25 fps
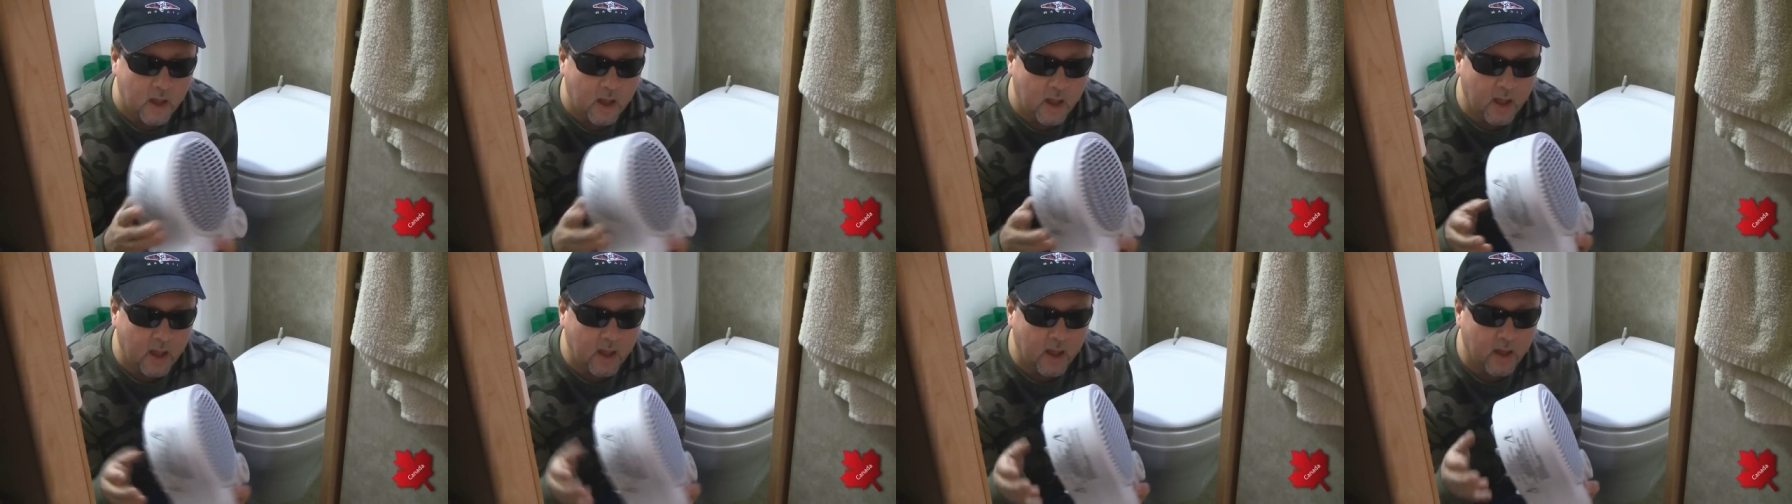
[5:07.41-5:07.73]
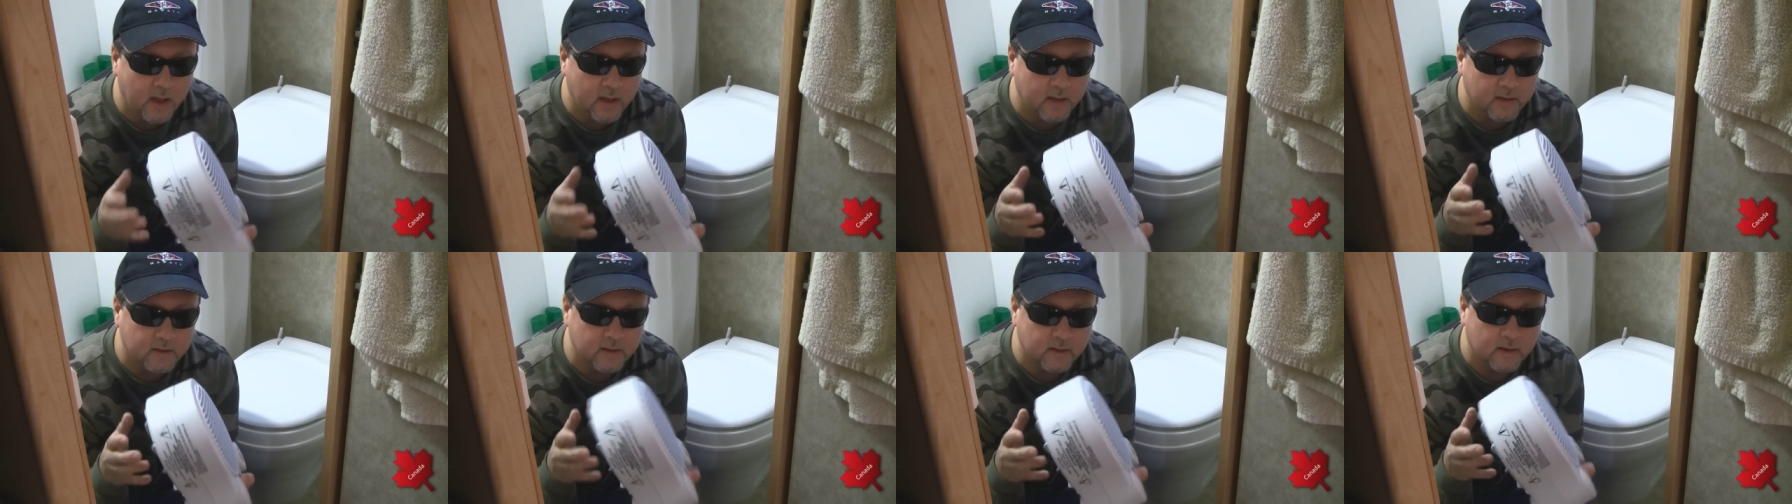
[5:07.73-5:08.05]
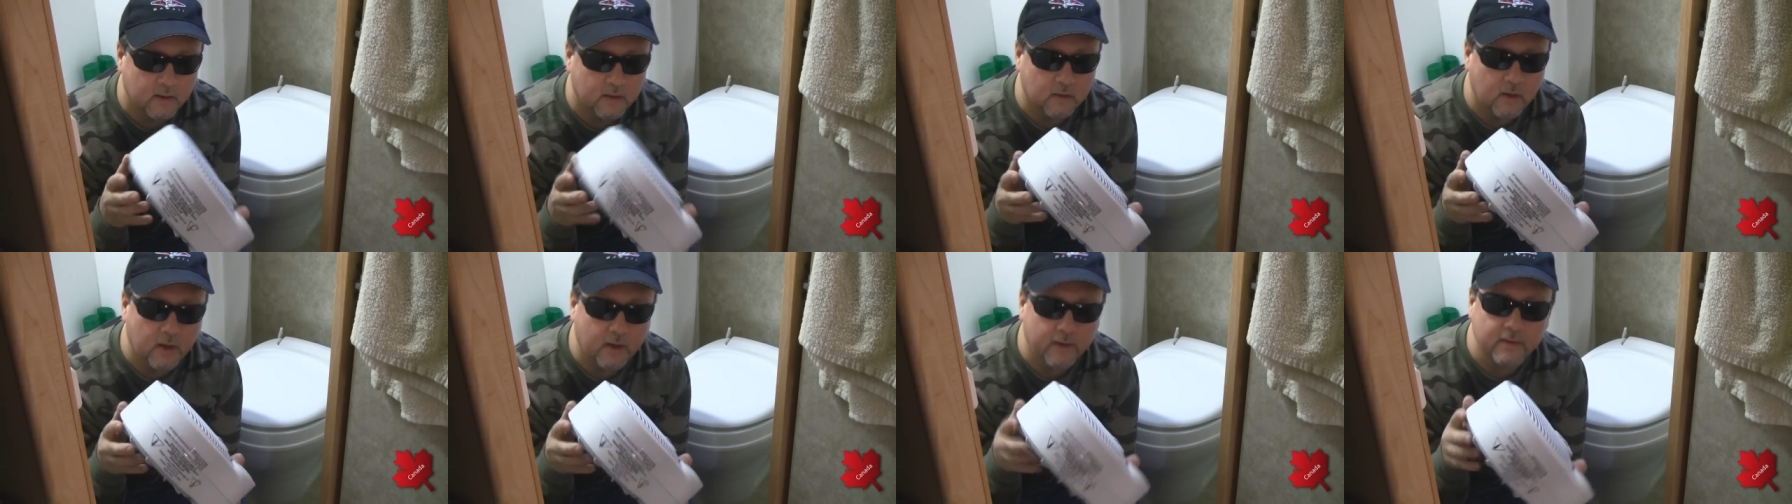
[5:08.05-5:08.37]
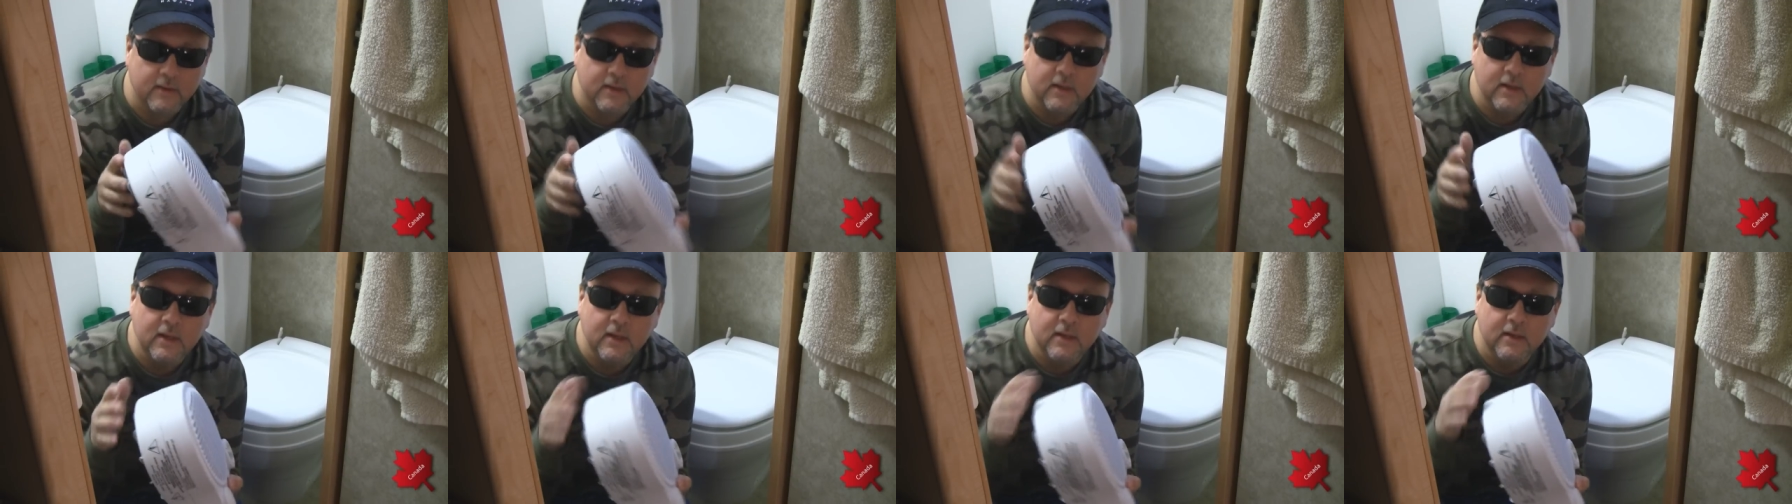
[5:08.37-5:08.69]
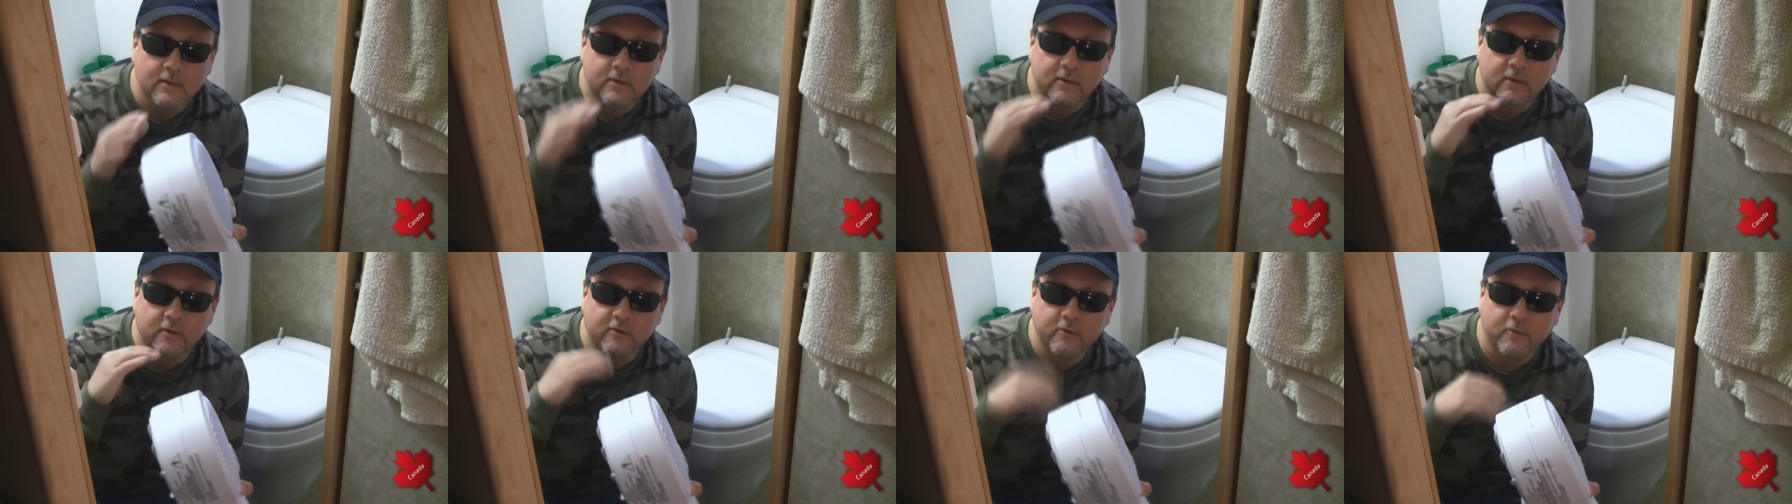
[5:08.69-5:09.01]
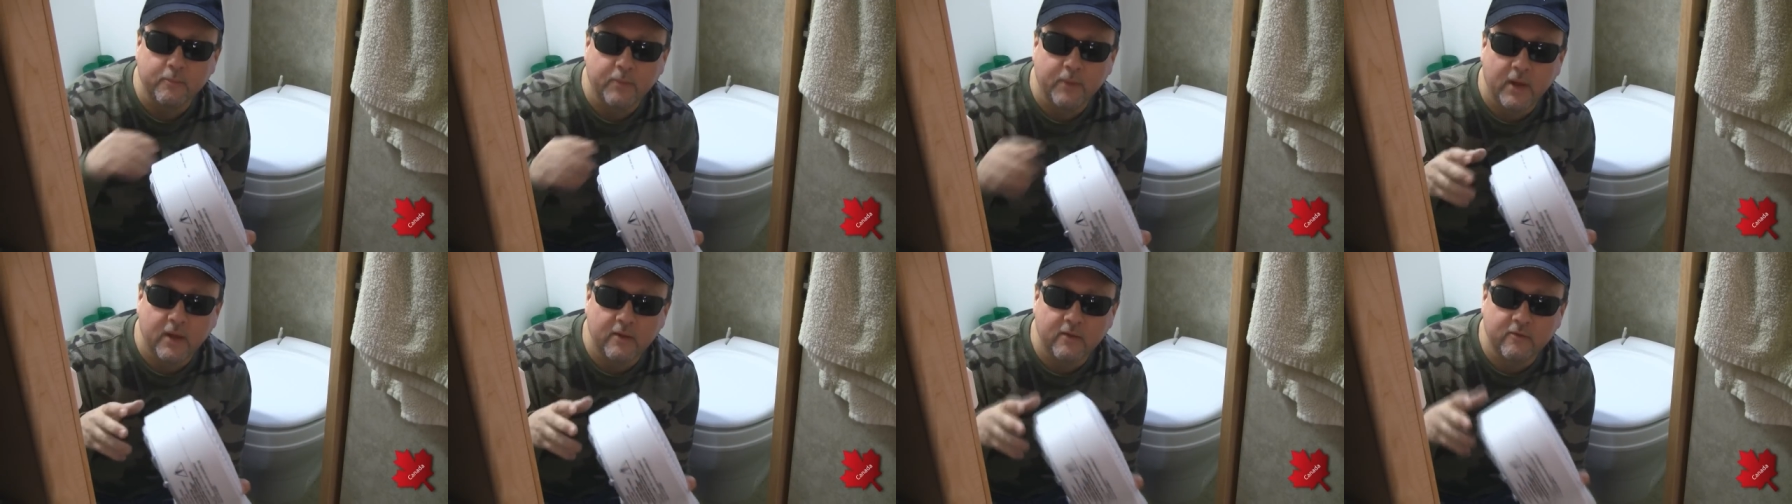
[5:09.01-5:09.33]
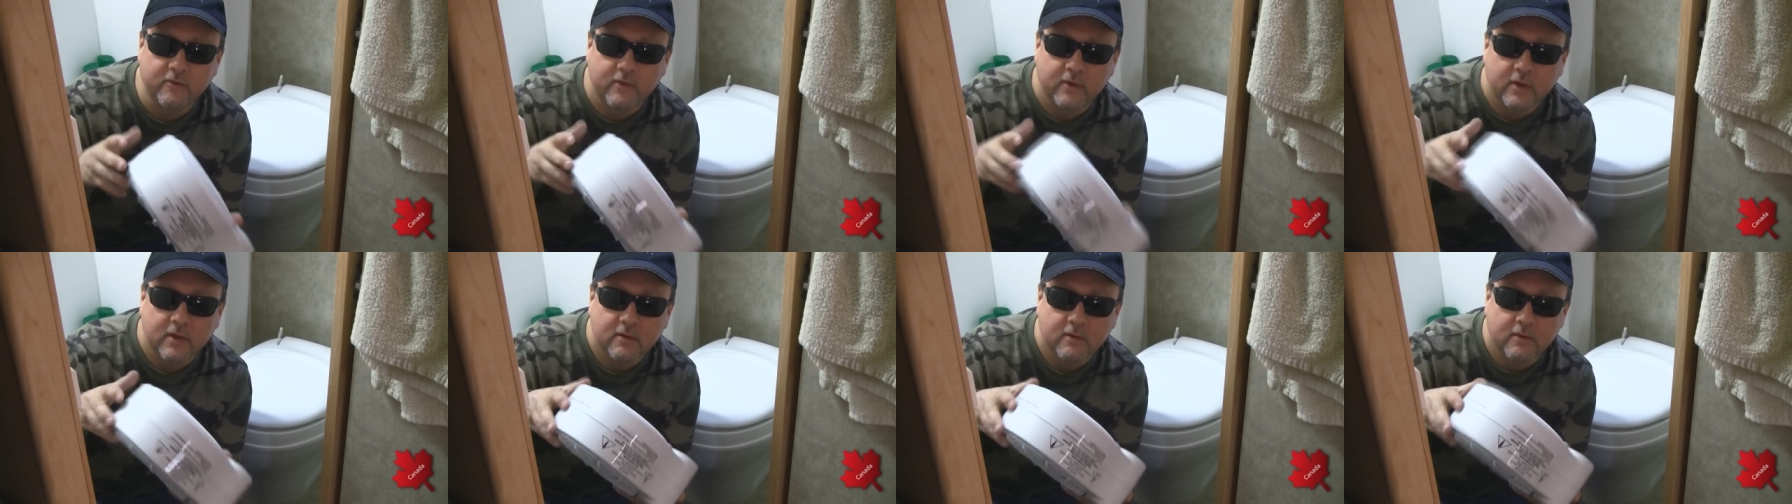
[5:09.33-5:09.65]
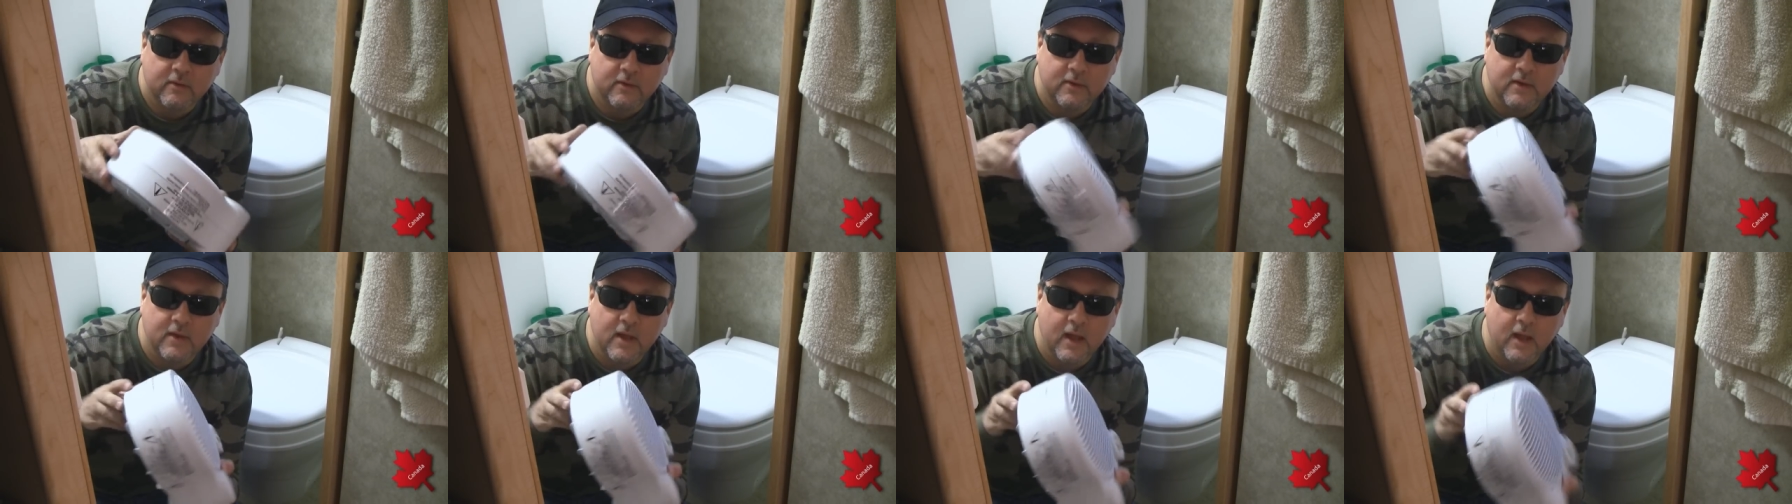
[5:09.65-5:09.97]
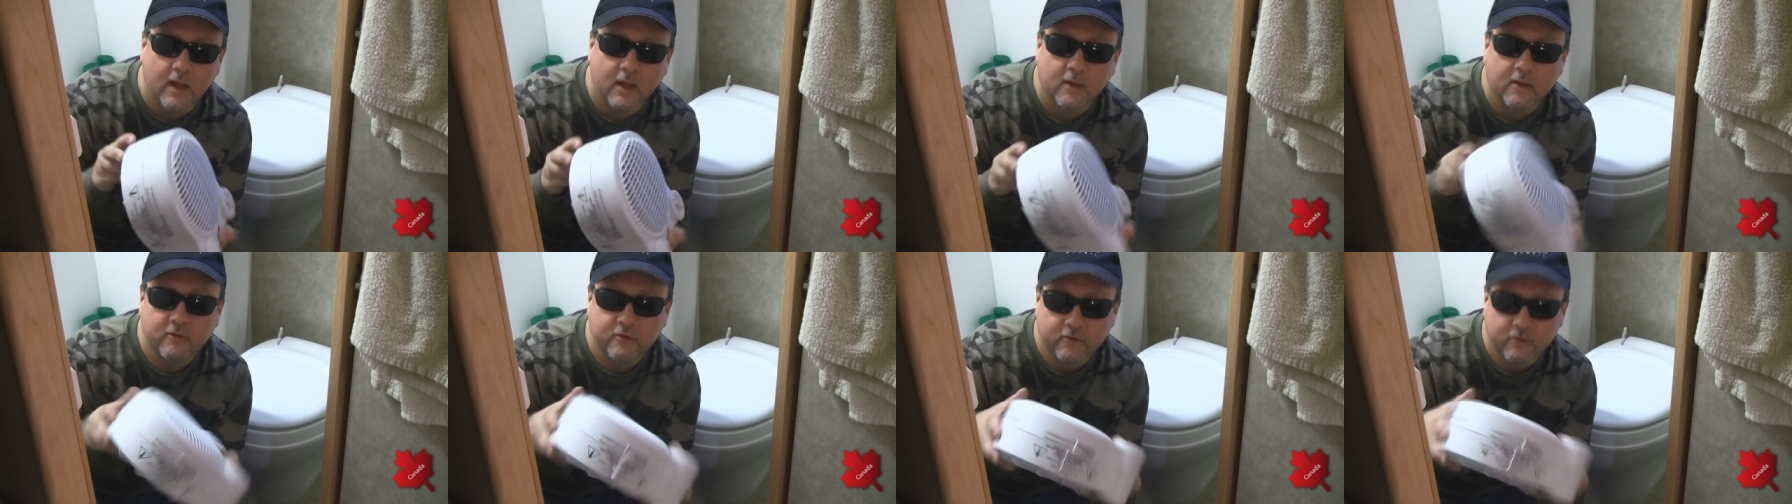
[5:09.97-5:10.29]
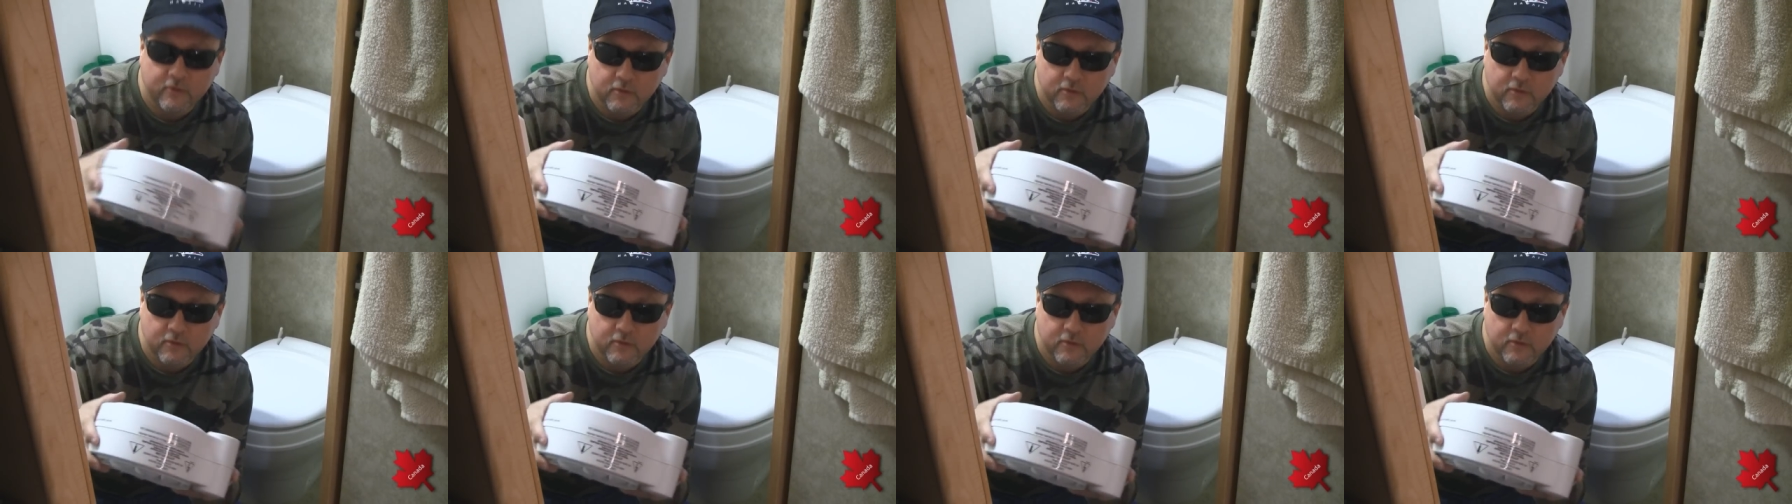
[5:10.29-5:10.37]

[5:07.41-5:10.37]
And a lot of the heat dissipates into the tanks